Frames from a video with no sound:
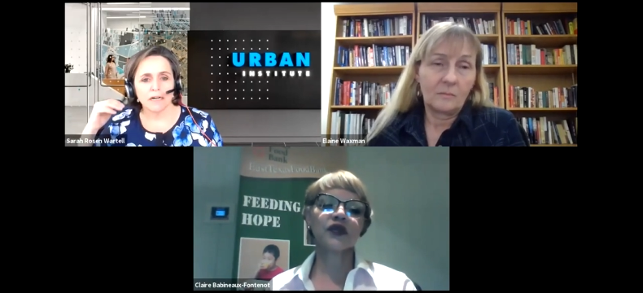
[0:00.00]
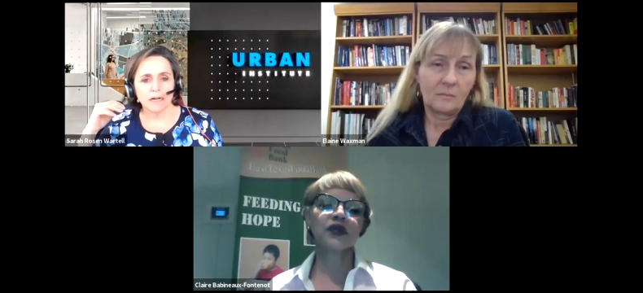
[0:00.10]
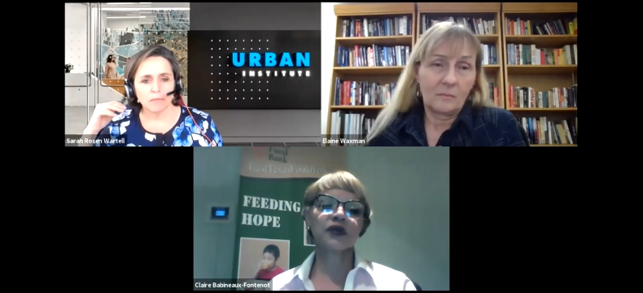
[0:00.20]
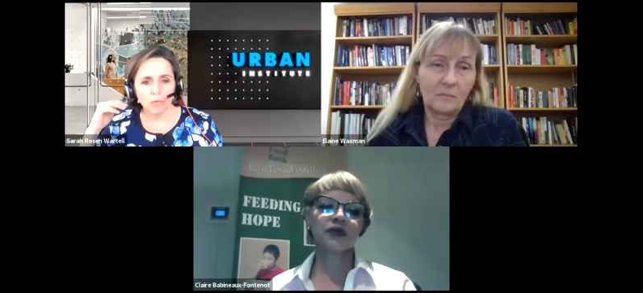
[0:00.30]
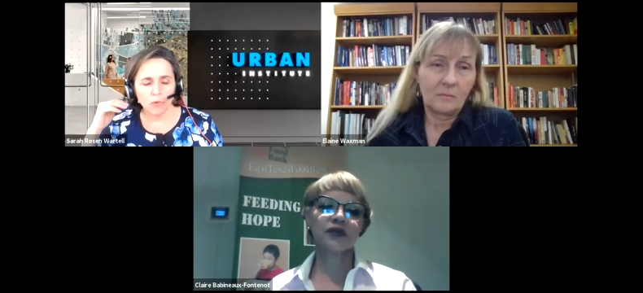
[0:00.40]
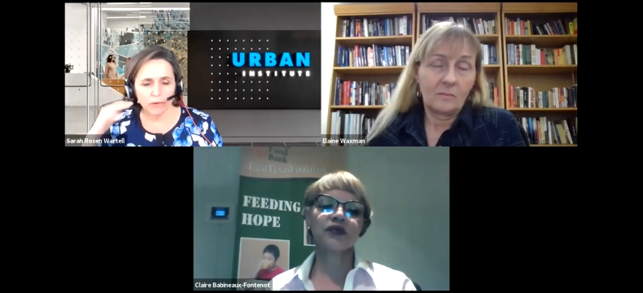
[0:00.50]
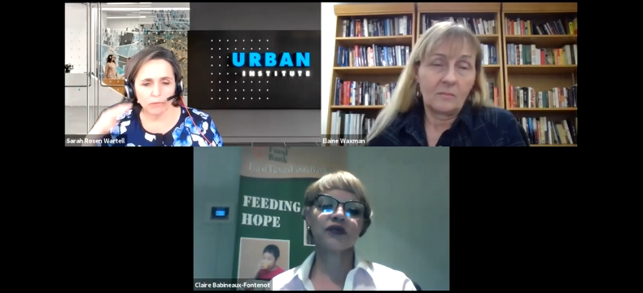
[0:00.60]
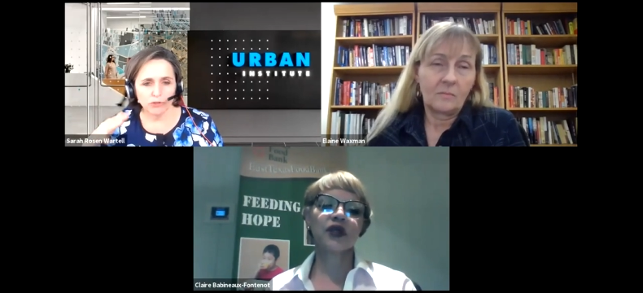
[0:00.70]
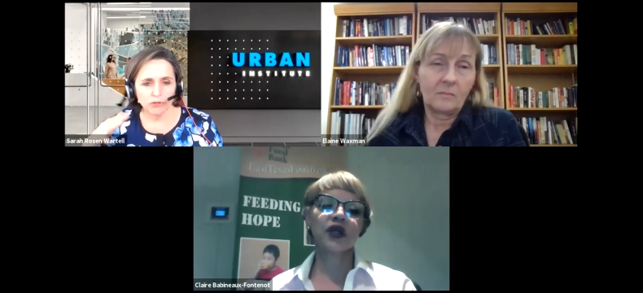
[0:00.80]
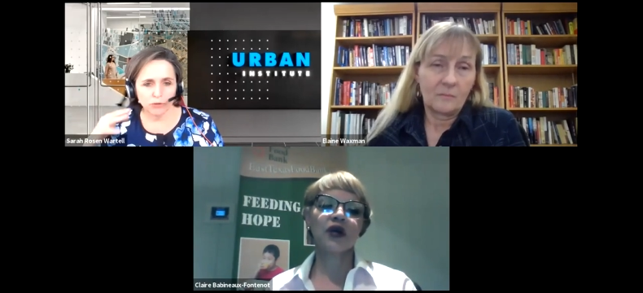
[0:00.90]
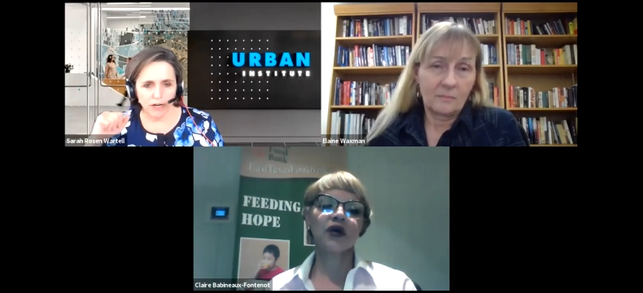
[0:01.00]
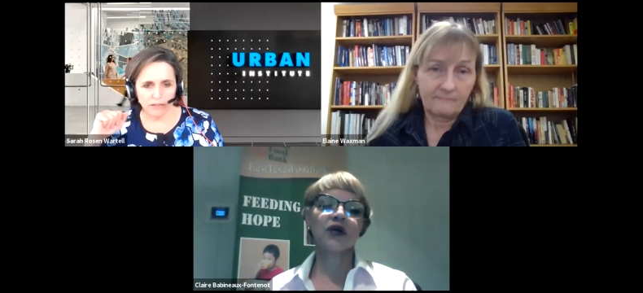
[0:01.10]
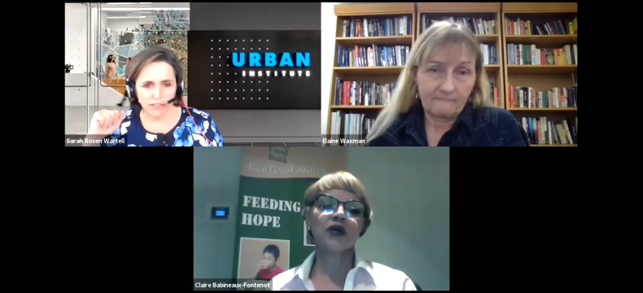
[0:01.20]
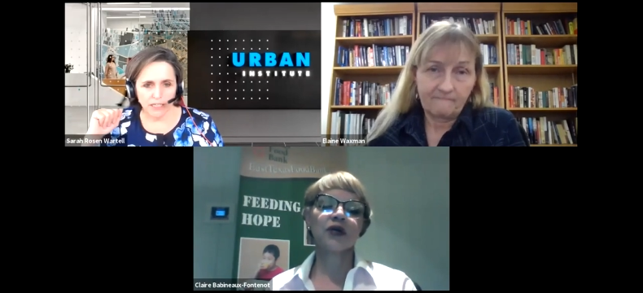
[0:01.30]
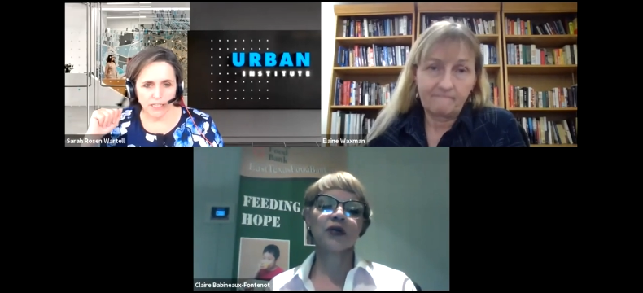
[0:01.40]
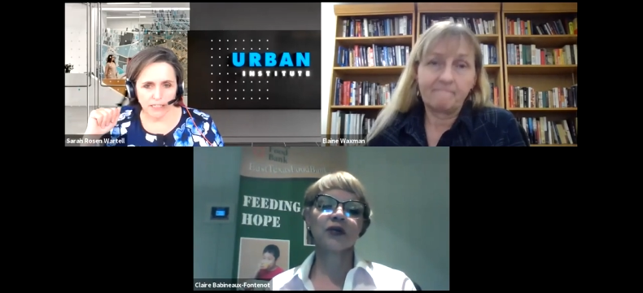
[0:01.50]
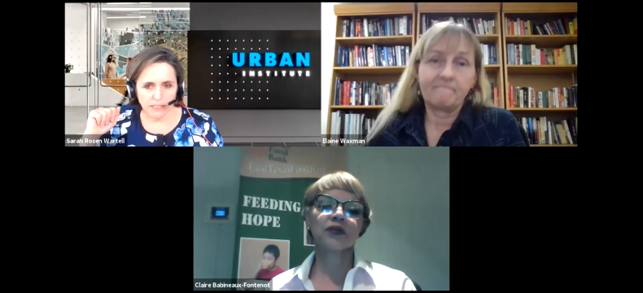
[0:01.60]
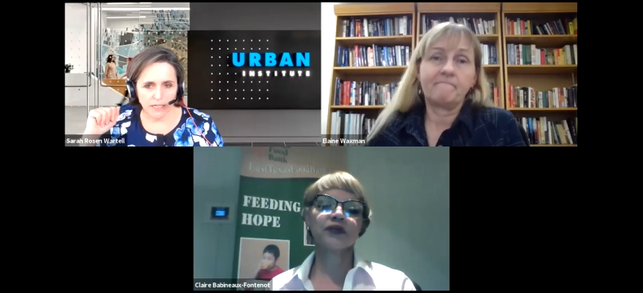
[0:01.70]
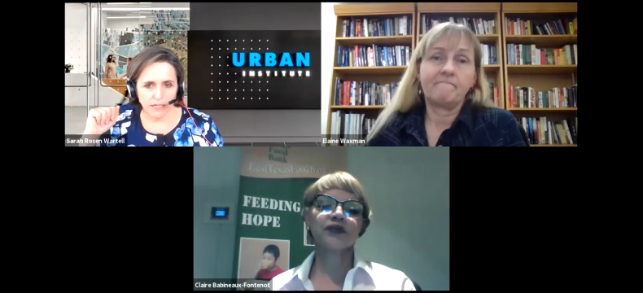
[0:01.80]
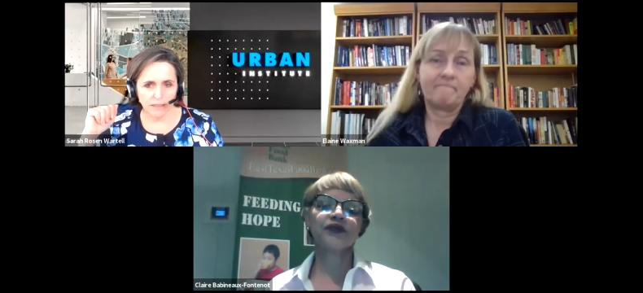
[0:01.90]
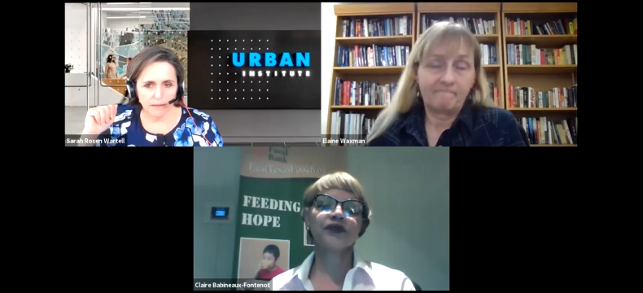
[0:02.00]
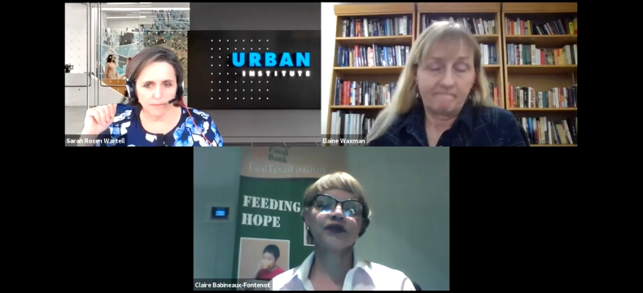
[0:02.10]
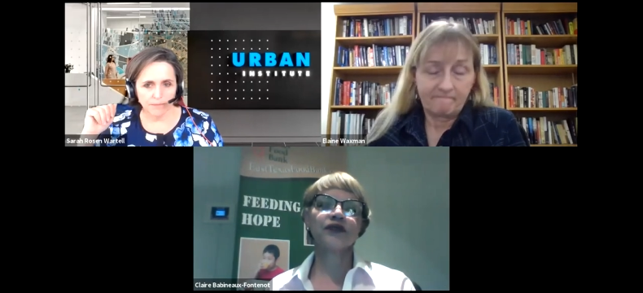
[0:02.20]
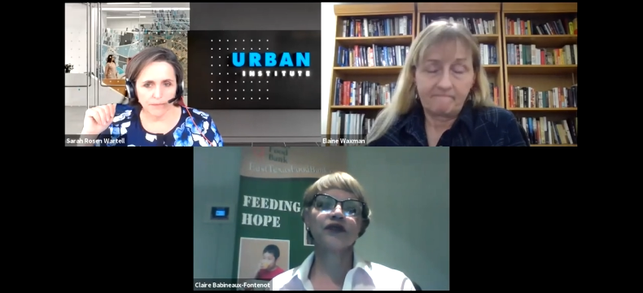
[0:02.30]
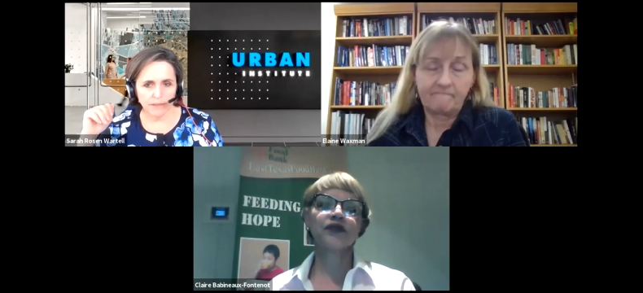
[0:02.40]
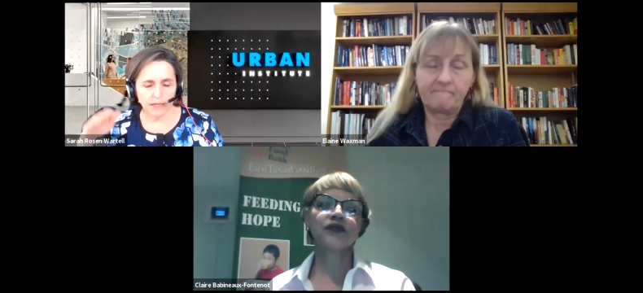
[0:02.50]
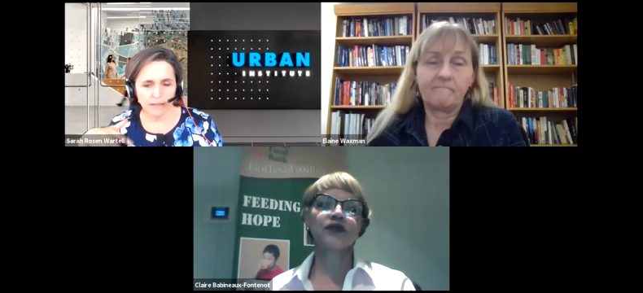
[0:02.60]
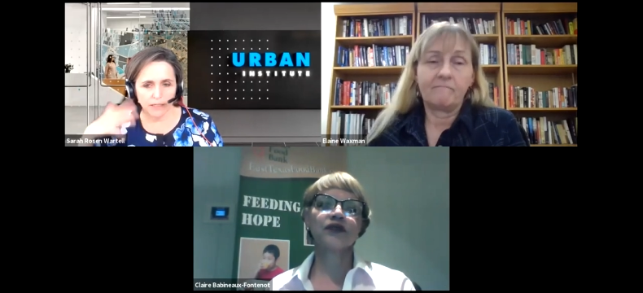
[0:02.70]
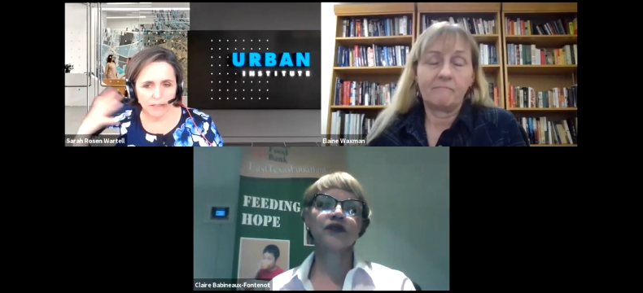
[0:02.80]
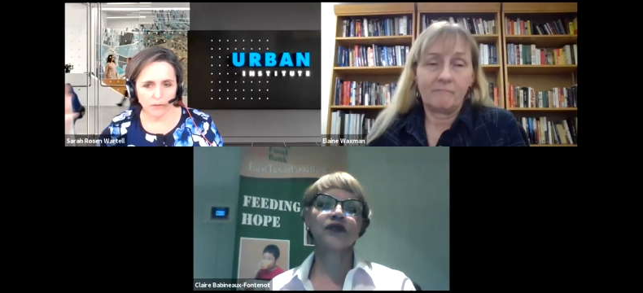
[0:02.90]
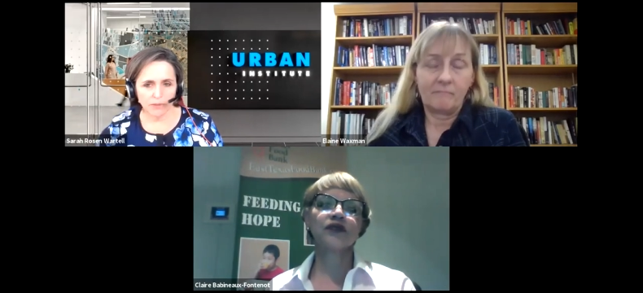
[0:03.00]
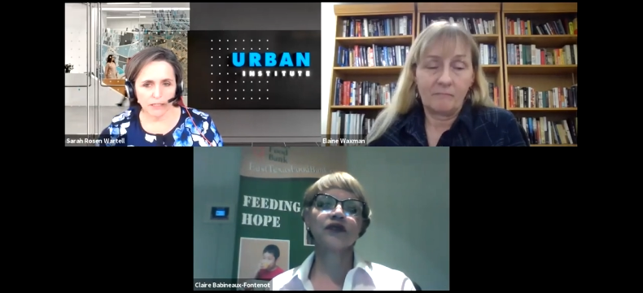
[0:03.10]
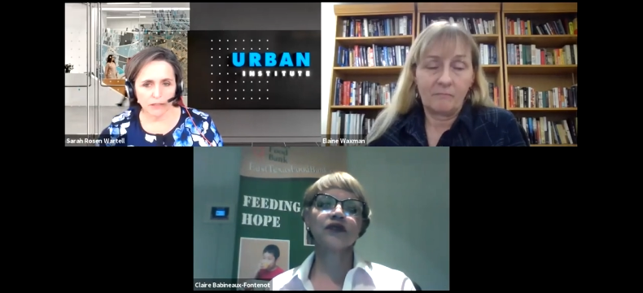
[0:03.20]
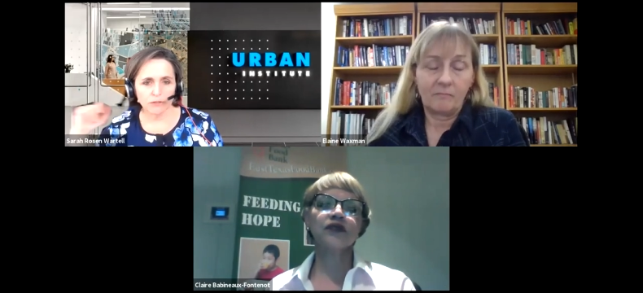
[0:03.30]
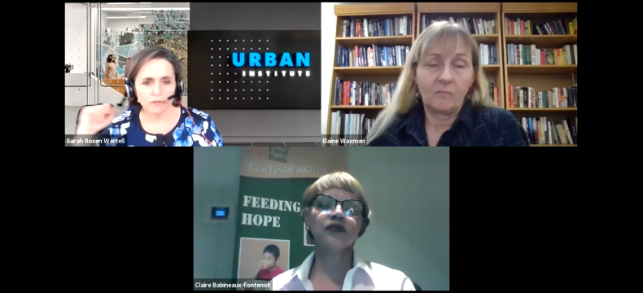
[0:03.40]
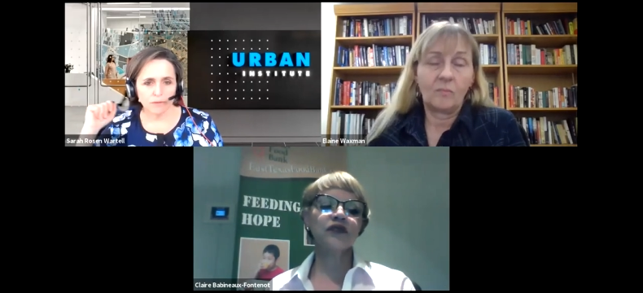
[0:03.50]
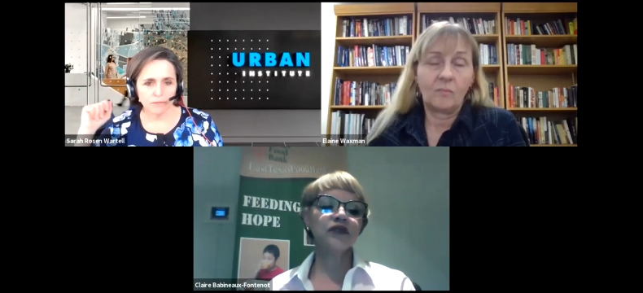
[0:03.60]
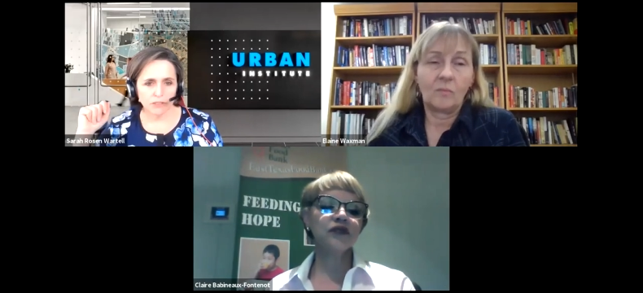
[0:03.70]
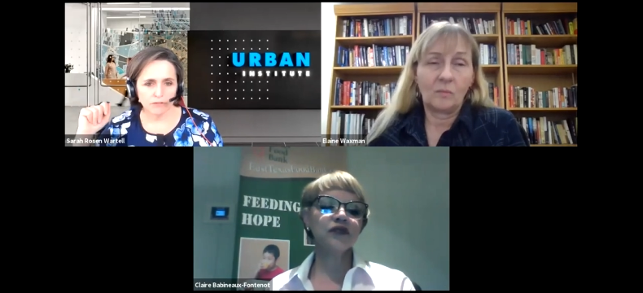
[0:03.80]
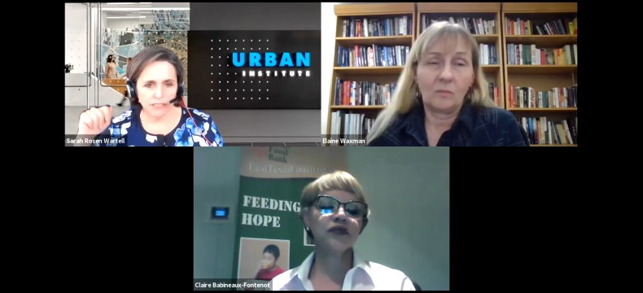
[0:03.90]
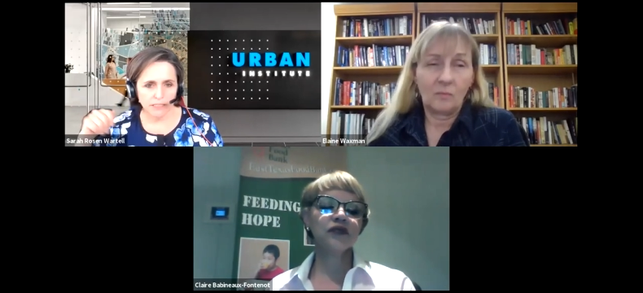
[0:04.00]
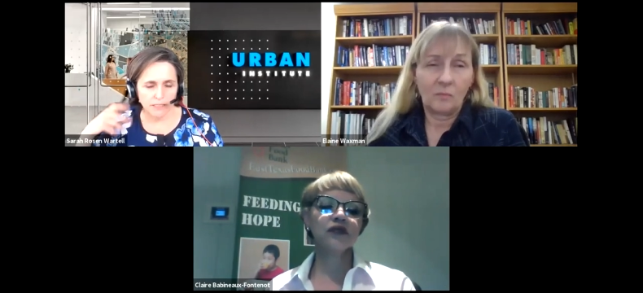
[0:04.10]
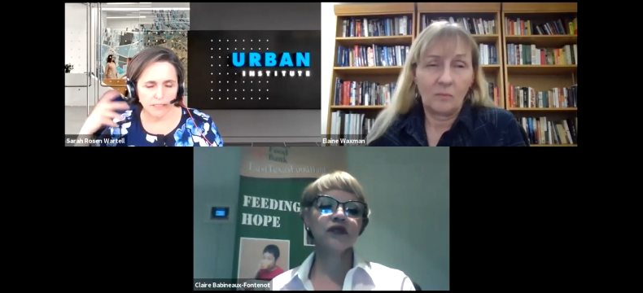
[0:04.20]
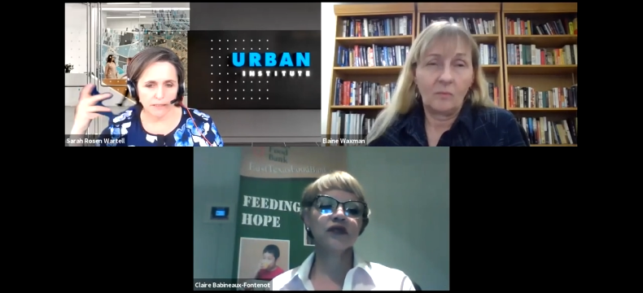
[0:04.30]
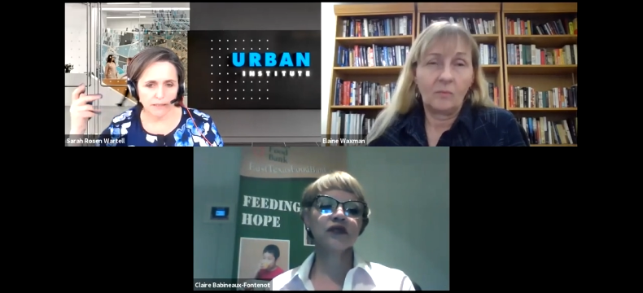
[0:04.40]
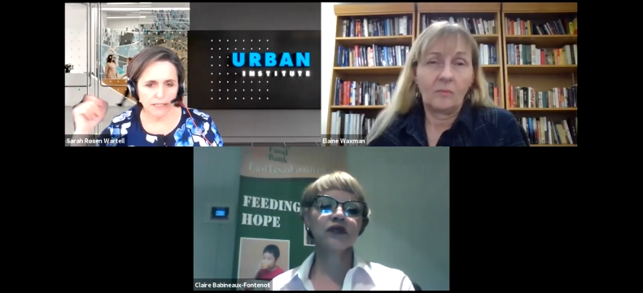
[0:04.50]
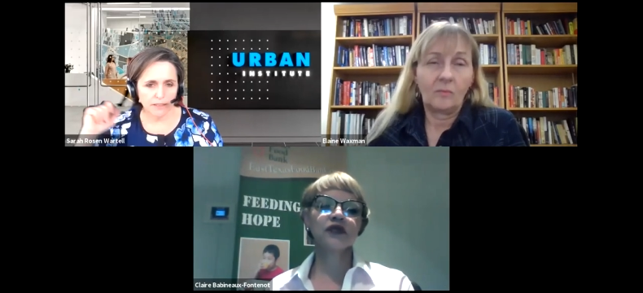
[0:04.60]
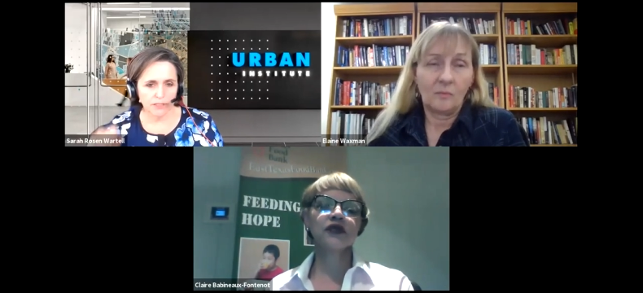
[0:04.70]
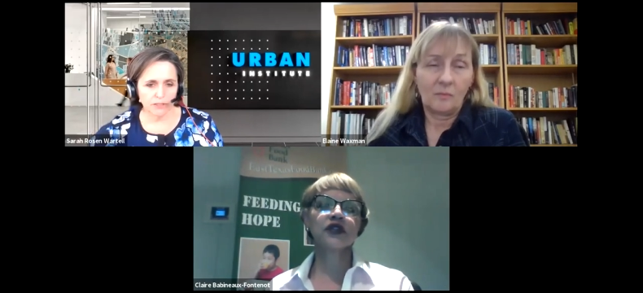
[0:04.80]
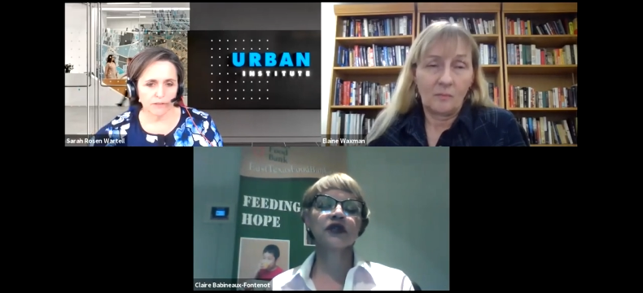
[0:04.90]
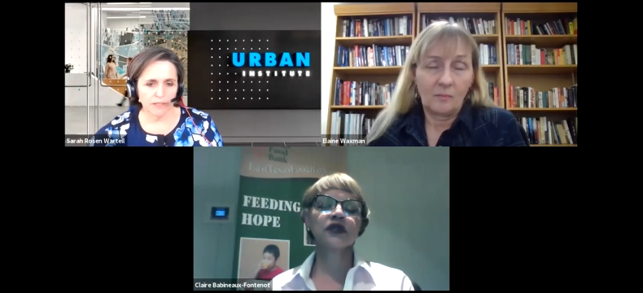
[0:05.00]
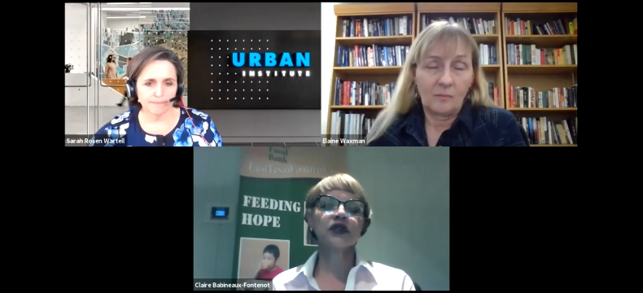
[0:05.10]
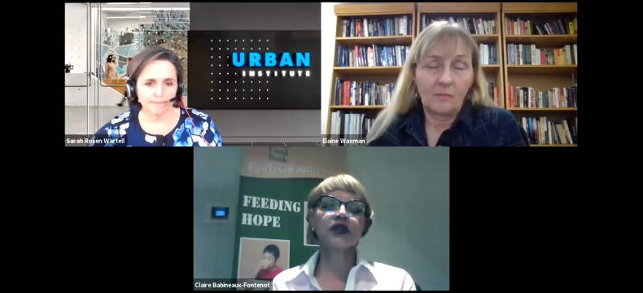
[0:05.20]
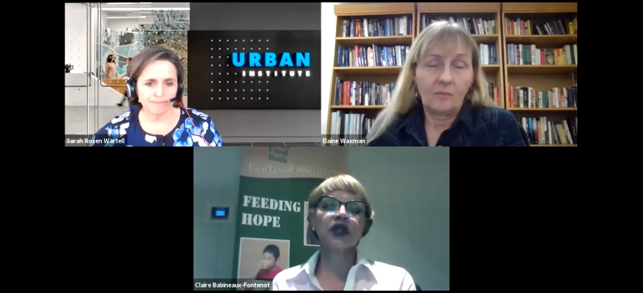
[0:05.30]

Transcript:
Speaker 1: um, what would you prioritize um, that we learn from this crisis and how do we do that?